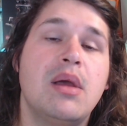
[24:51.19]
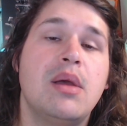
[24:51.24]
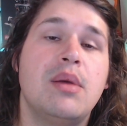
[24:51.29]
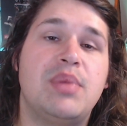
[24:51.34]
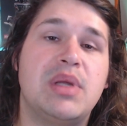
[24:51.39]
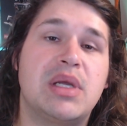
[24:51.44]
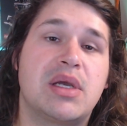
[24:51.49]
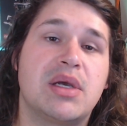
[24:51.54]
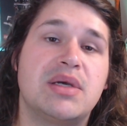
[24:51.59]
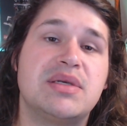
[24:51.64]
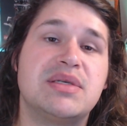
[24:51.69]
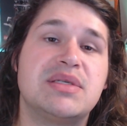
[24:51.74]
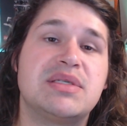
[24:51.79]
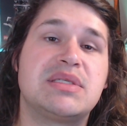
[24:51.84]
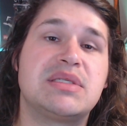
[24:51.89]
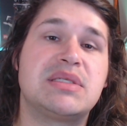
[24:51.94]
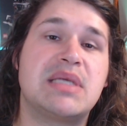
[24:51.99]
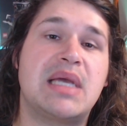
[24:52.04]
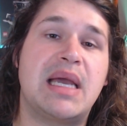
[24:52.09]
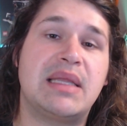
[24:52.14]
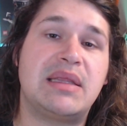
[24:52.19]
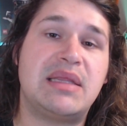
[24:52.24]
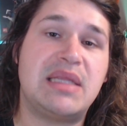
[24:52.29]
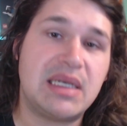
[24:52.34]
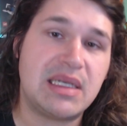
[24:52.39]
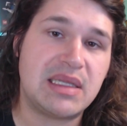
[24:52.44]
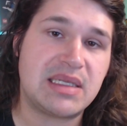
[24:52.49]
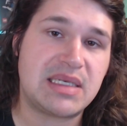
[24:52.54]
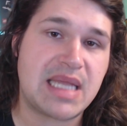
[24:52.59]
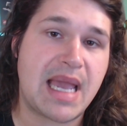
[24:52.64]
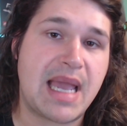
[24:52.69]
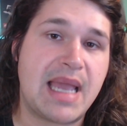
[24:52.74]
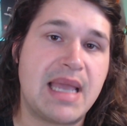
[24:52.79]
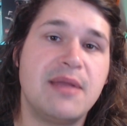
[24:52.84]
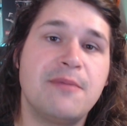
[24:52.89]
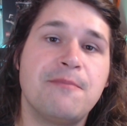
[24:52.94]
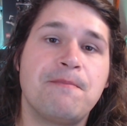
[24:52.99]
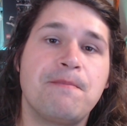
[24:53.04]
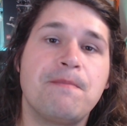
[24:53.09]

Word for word: Because at the end of the day,